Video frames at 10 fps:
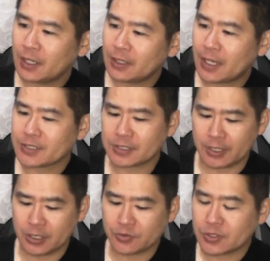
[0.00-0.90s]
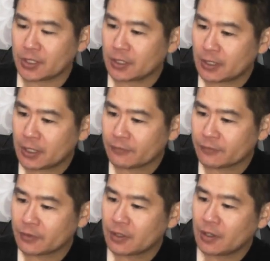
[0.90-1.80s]
Lastly, interestingly
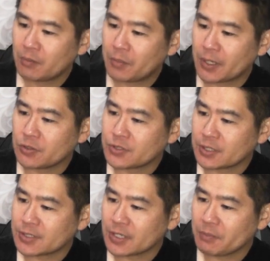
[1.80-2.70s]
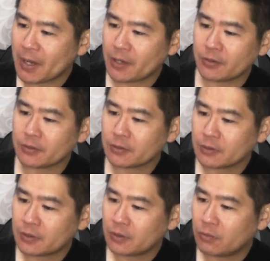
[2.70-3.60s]
enough, by using the z pattern,
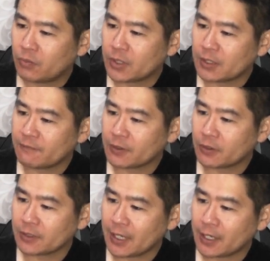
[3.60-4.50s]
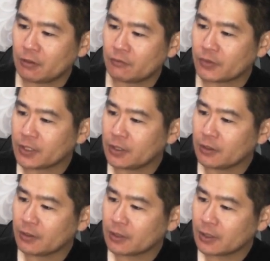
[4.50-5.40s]
we can figure out the angle over
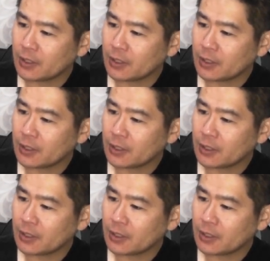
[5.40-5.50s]
here,